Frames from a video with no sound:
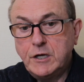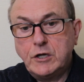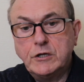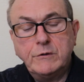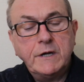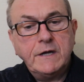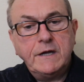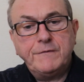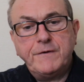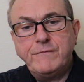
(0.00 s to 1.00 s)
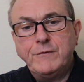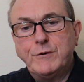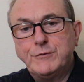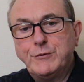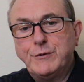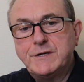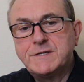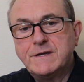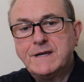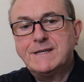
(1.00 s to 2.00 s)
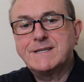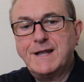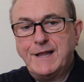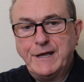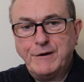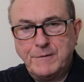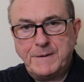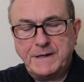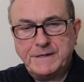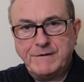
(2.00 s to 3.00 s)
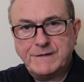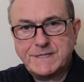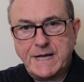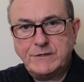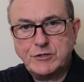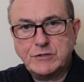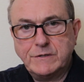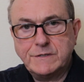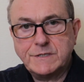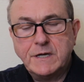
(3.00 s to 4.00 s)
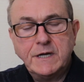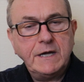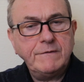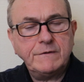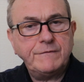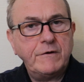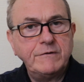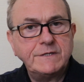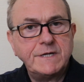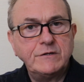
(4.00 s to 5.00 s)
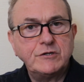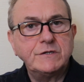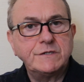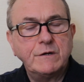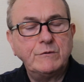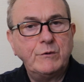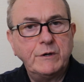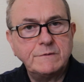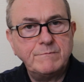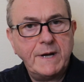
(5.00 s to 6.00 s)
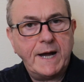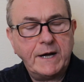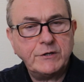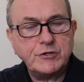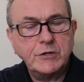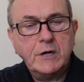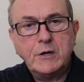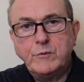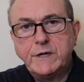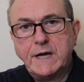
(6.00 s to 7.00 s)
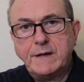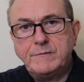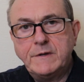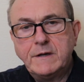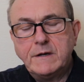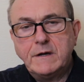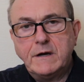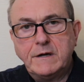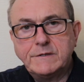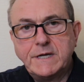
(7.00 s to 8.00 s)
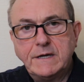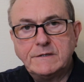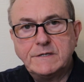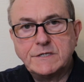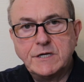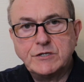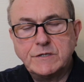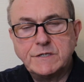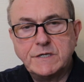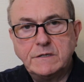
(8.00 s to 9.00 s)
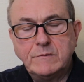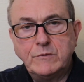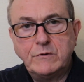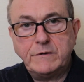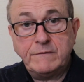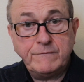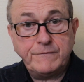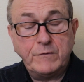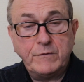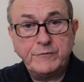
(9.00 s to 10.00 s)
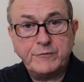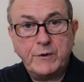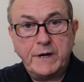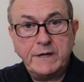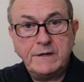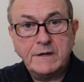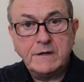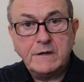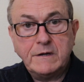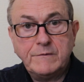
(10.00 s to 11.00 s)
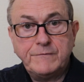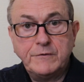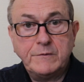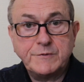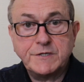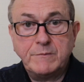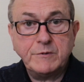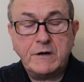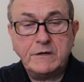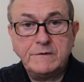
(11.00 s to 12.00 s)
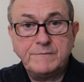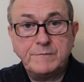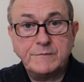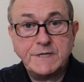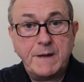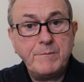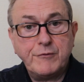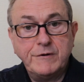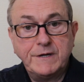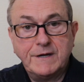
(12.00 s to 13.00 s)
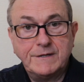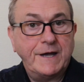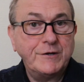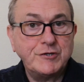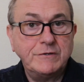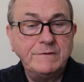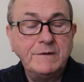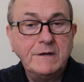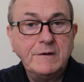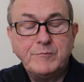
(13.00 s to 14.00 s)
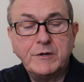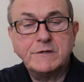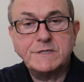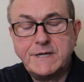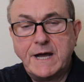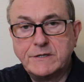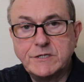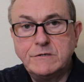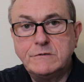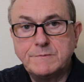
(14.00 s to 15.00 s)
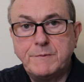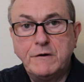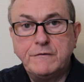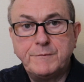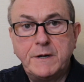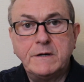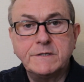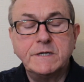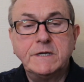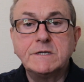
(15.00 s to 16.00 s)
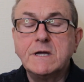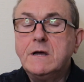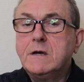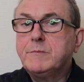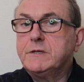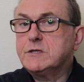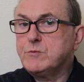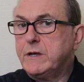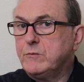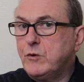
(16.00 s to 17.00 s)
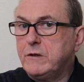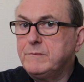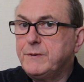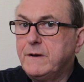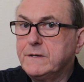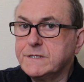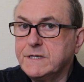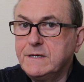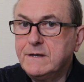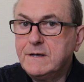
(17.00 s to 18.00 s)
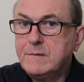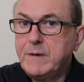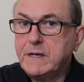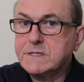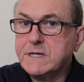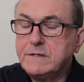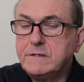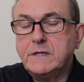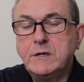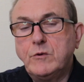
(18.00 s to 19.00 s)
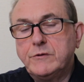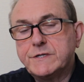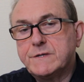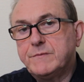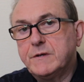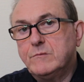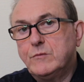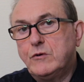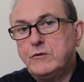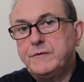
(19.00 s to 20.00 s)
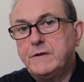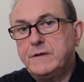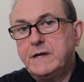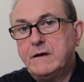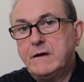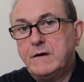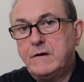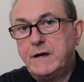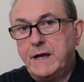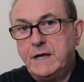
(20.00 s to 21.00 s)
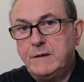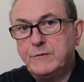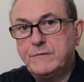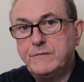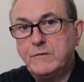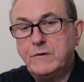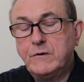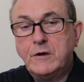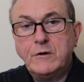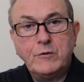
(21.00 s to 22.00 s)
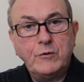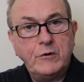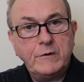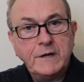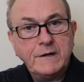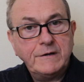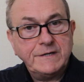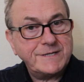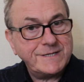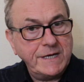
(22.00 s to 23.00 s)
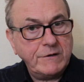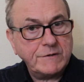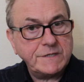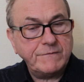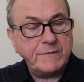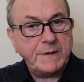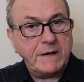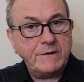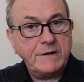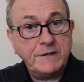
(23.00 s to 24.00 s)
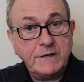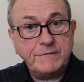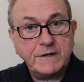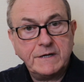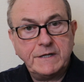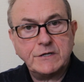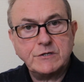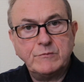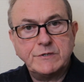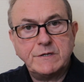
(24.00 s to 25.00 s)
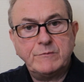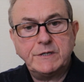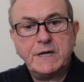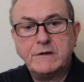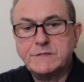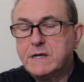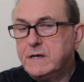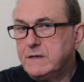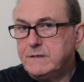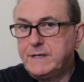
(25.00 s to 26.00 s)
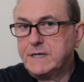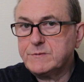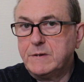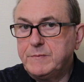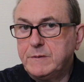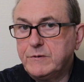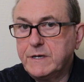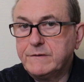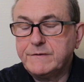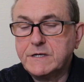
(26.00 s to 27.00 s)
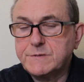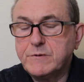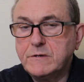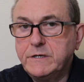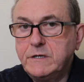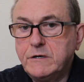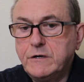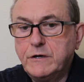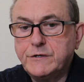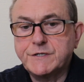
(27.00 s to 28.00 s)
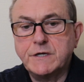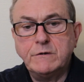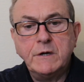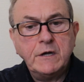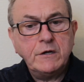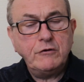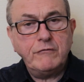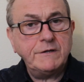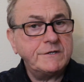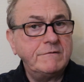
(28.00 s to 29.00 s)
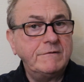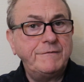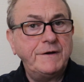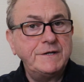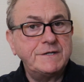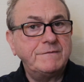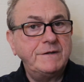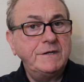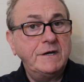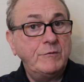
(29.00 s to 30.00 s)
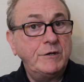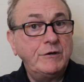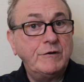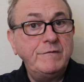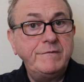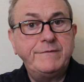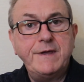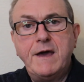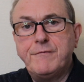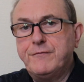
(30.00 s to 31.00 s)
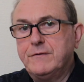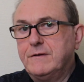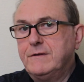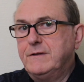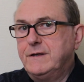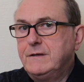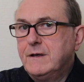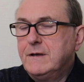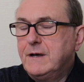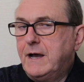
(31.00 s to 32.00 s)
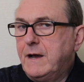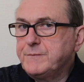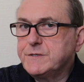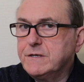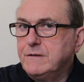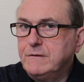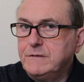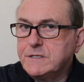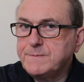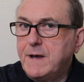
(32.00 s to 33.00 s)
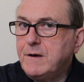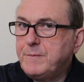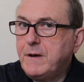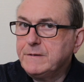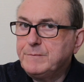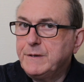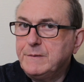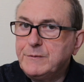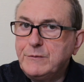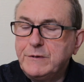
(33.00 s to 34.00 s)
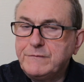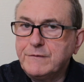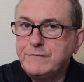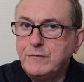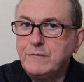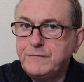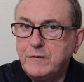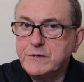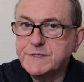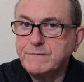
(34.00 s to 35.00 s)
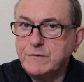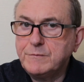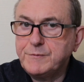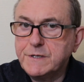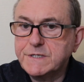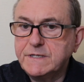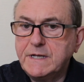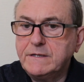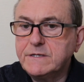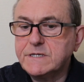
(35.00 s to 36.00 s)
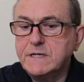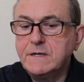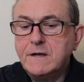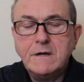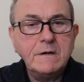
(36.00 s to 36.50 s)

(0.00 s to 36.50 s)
You know, if everyone always is clear about their intentions, even if our intentions don't always match, we can take decisions in a more informed way for some kind of temporary connection, because that suits both parties. But it's when one party makes out that they want something more than they are able for, or is secretive about another connection with someone else, that's when people get desperately hurt. So you're entering a phase of the year when you can definitely, absolutely spellbind people with the full force of your personality.